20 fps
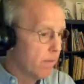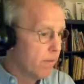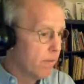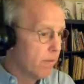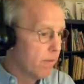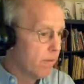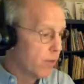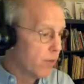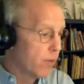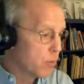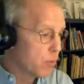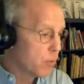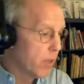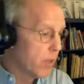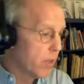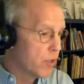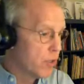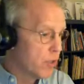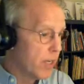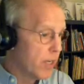The first one
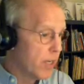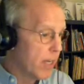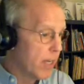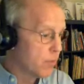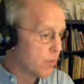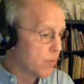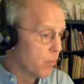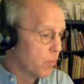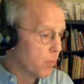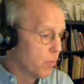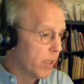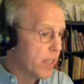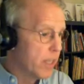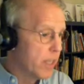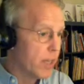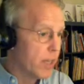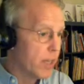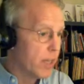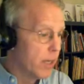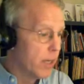she has
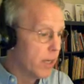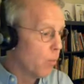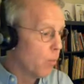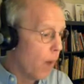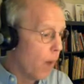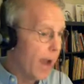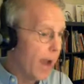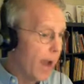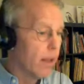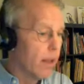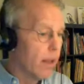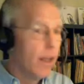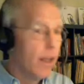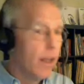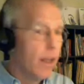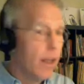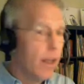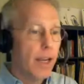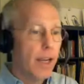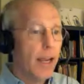released in a while,
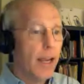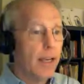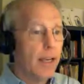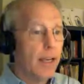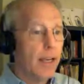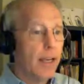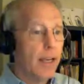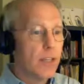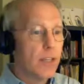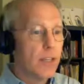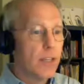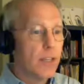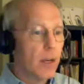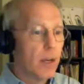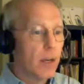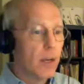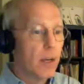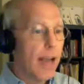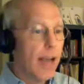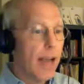and it's going
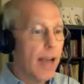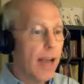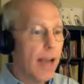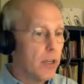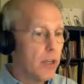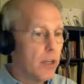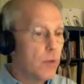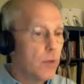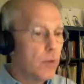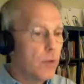to be how to use